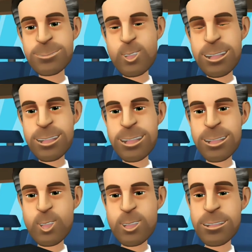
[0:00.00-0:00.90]
One thing
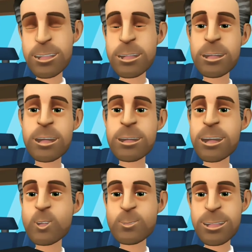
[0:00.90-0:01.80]
you definitely
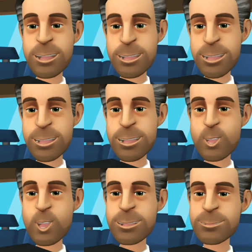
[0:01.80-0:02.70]
need to pay attention
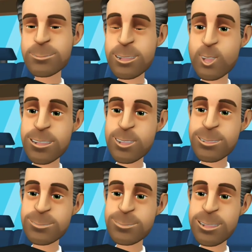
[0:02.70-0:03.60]
to,
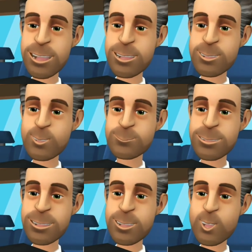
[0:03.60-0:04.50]
however, is total
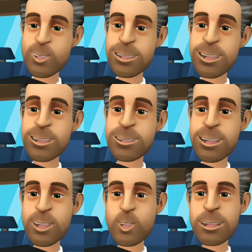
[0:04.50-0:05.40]
miles or distance
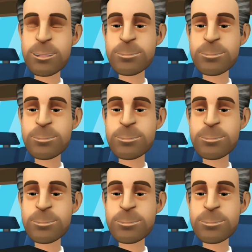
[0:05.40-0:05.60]
included.